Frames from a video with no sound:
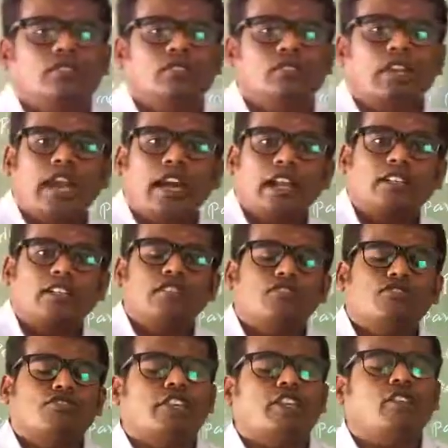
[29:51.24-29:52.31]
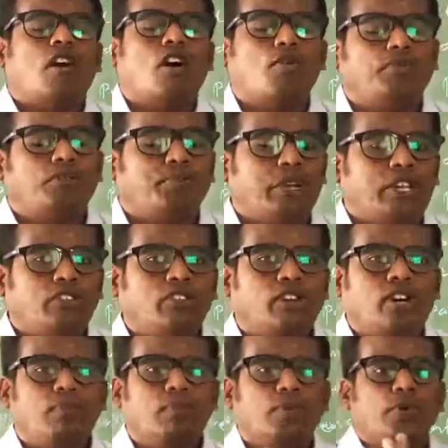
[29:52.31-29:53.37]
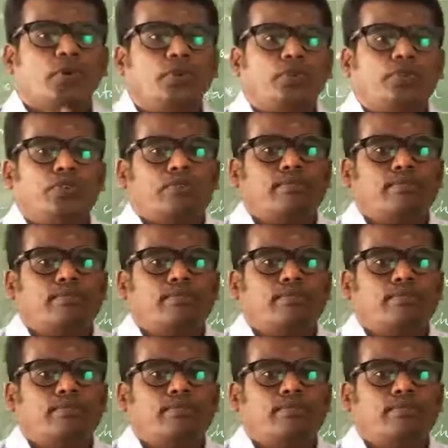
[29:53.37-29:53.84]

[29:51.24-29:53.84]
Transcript: characteristic offsprings are produced.